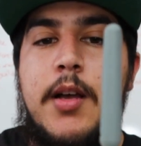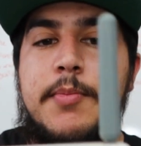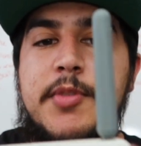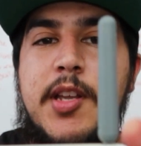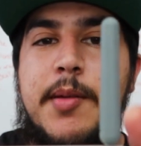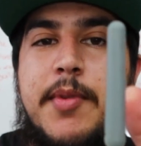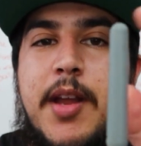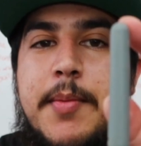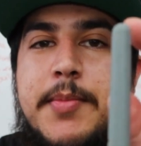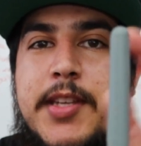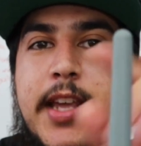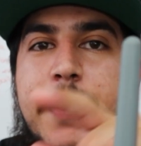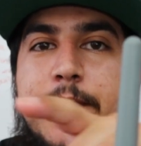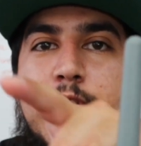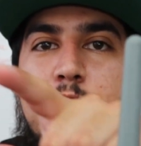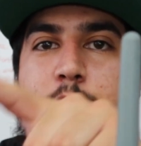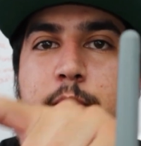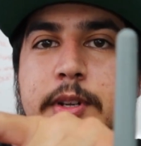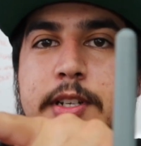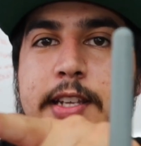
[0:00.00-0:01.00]
Sometimes they have
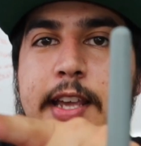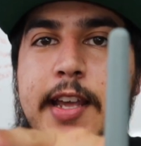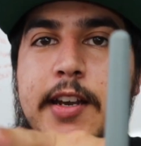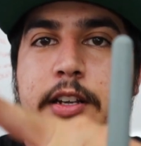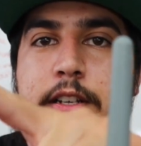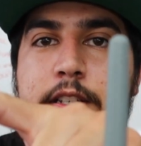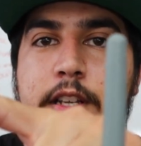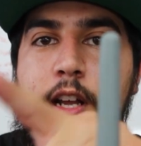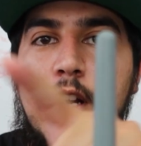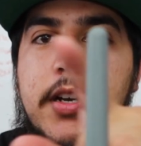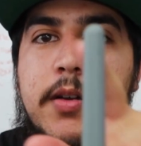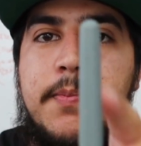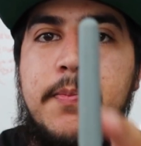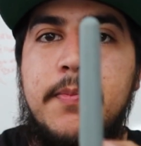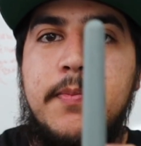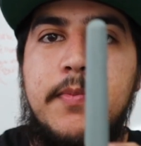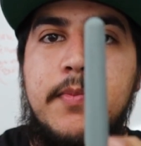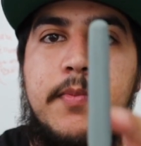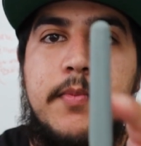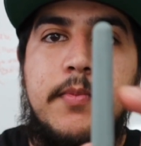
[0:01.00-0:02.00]
2 antennas
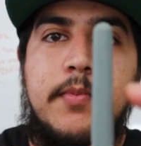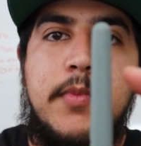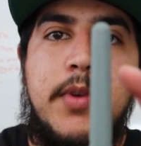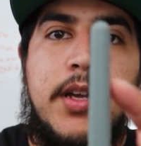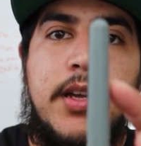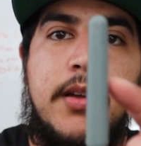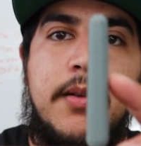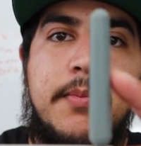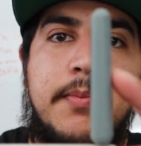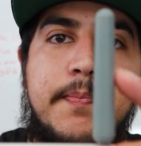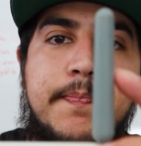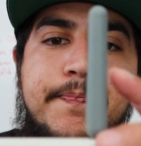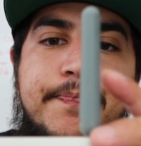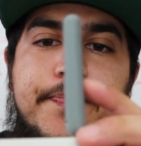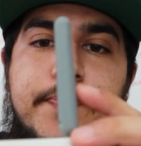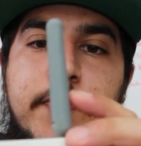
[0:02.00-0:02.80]
on them,